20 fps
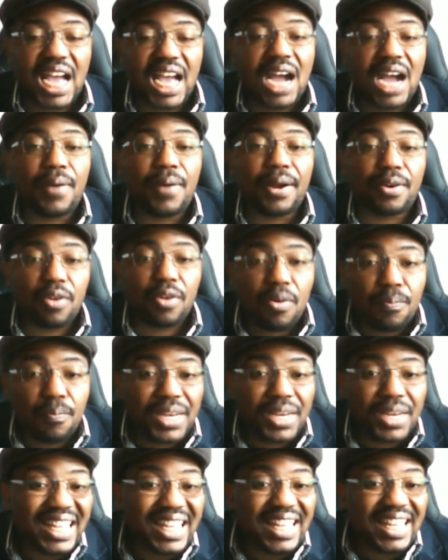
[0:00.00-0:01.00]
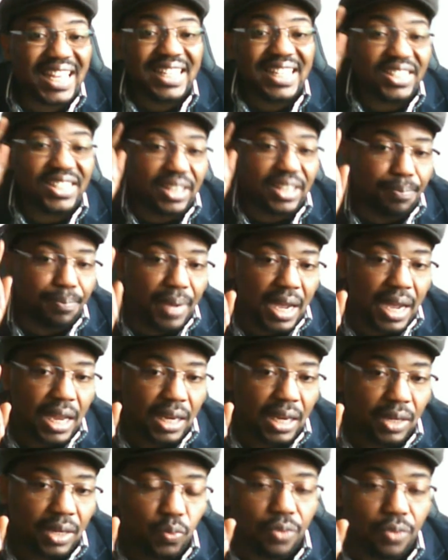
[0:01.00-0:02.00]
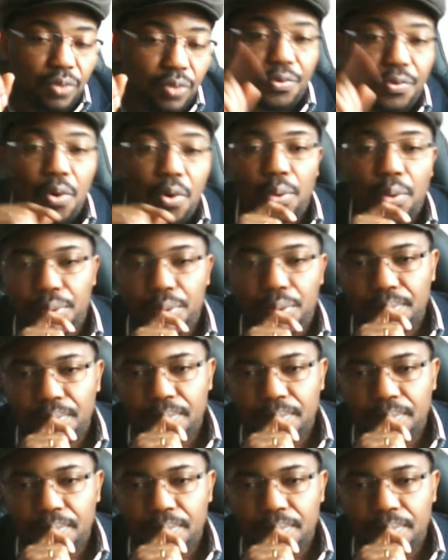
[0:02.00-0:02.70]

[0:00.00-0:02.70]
Our company in Japan will fold.